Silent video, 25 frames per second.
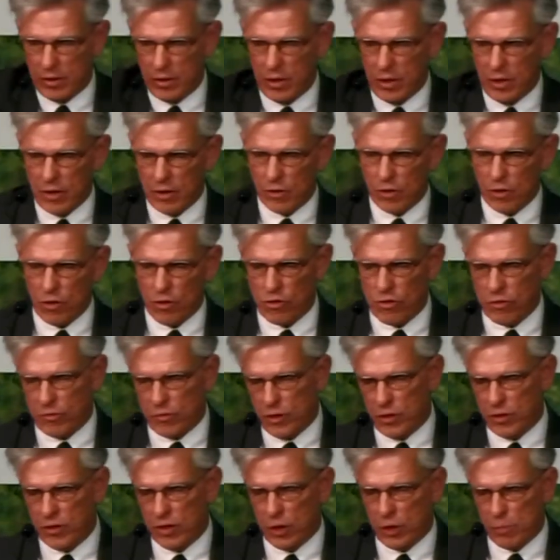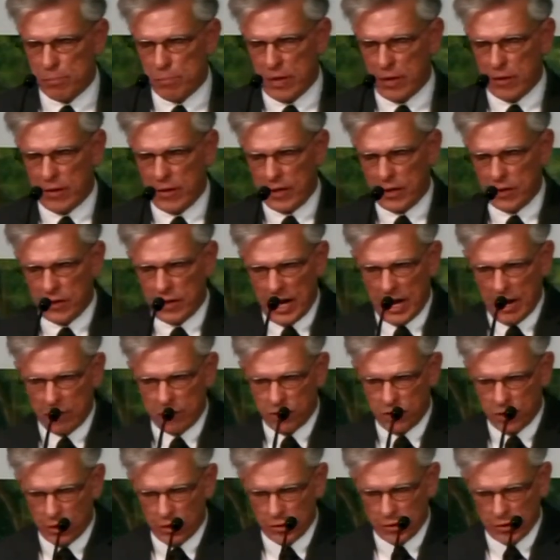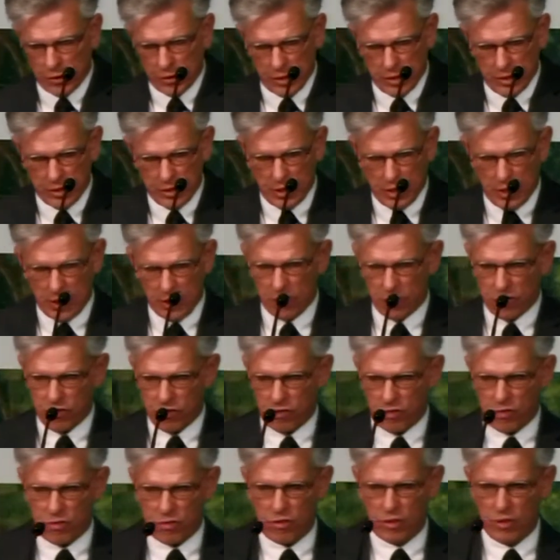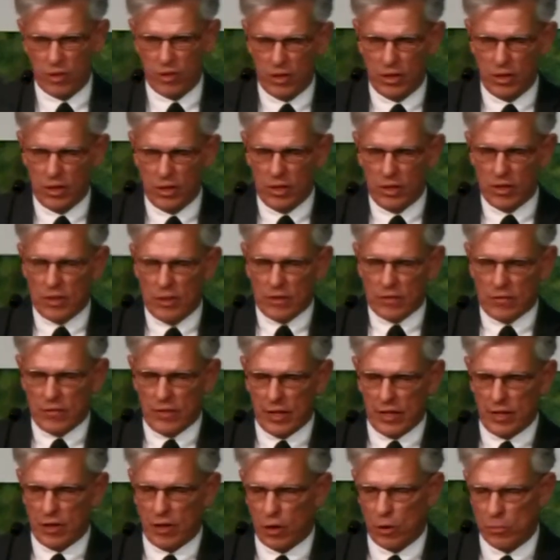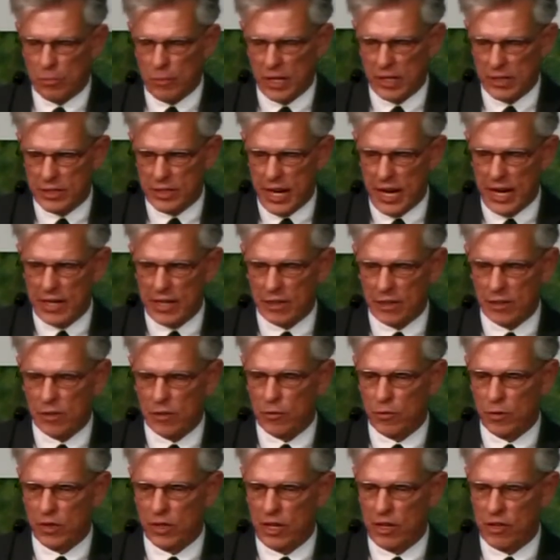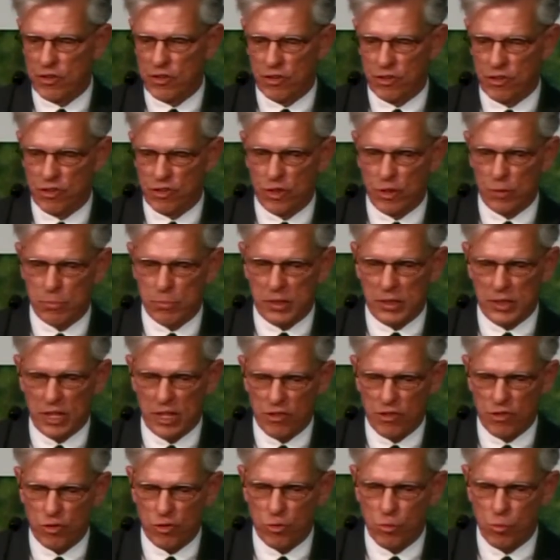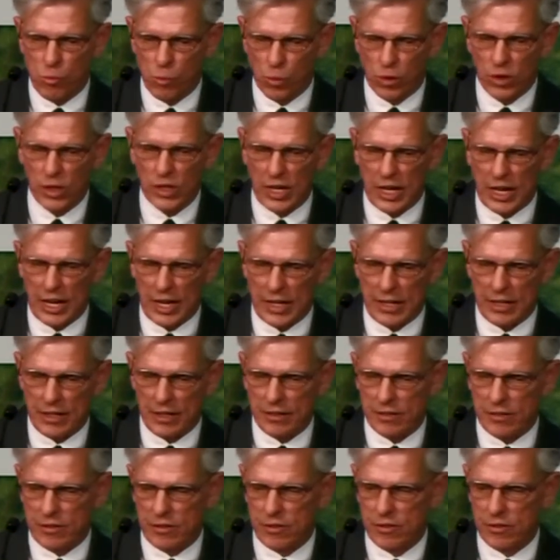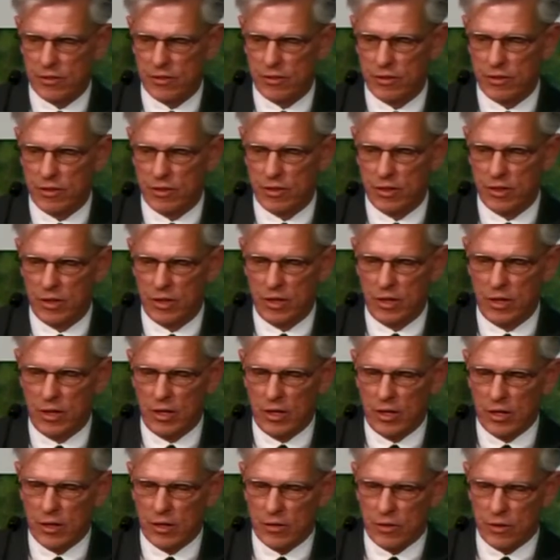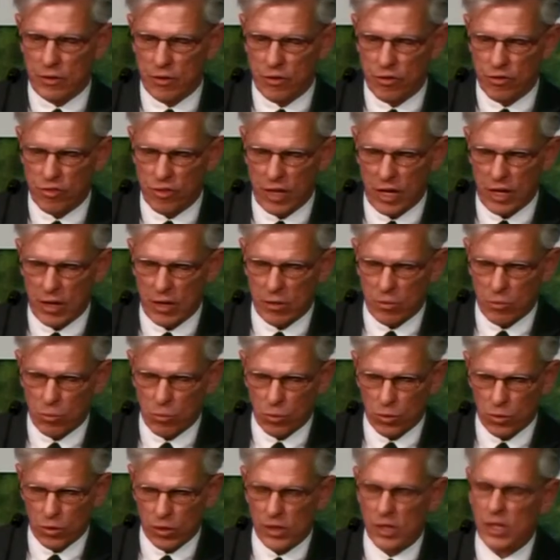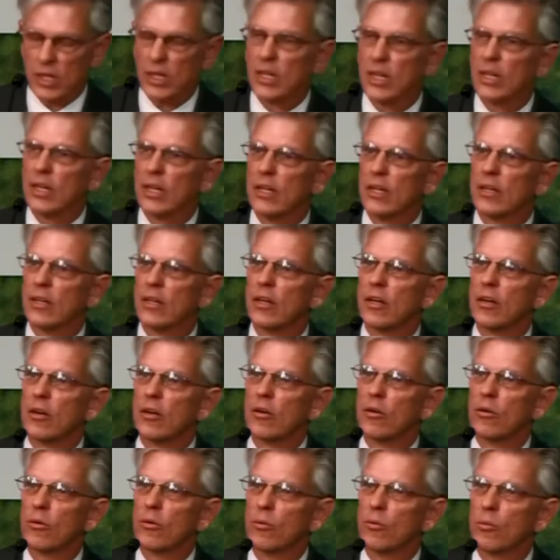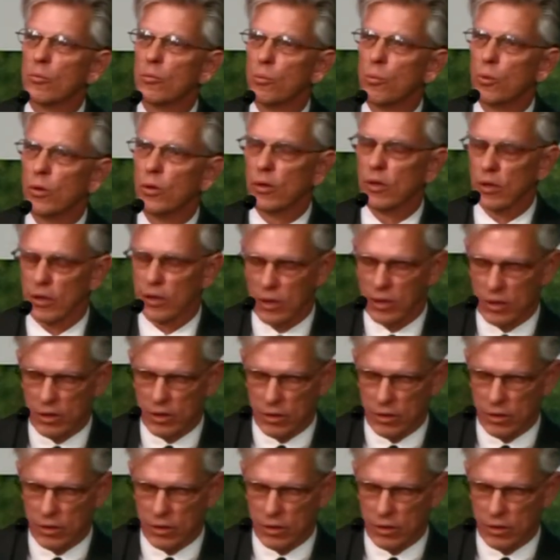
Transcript: Those of you that are married or have children could tell us that you don't maintain a good relationship unless you work at it. There's that word again, work.